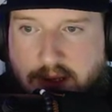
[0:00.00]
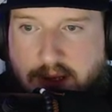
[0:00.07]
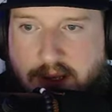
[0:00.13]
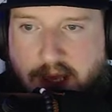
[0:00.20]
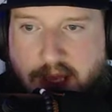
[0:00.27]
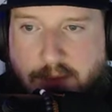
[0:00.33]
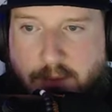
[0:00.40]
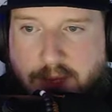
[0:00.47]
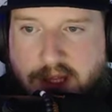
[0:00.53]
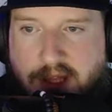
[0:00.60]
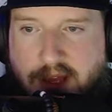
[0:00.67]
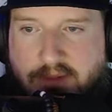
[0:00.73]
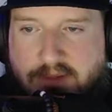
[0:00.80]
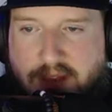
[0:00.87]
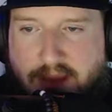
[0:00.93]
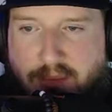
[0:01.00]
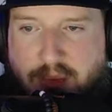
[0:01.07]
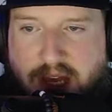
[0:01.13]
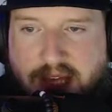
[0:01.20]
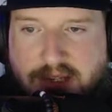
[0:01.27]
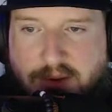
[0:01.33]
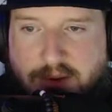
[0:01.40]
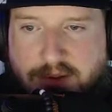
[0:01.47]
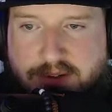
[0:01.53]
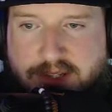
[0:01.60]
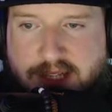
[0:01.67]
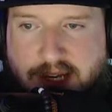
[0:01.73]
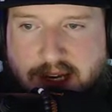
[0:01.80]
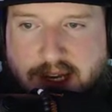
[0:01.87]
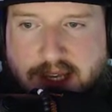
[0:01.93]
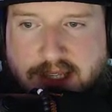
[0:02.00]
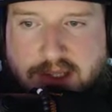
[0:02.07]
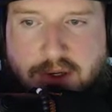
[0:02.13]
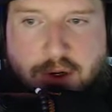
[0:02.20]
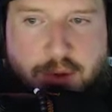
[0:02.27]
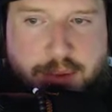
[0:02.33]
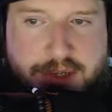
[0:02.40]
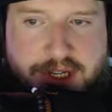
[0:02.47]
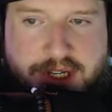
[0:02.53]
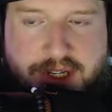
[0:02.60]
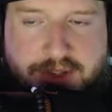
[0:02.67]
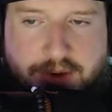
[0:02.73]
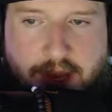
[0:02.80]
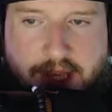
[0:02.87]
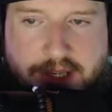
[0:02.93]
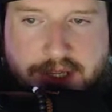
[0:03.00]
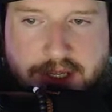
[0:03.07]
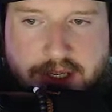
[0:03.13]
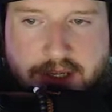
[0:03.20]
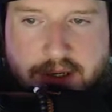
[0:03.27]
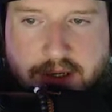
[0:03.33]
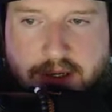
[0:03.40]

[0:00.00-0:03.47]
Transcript: And when lifetime pass holder dies, open an attraction.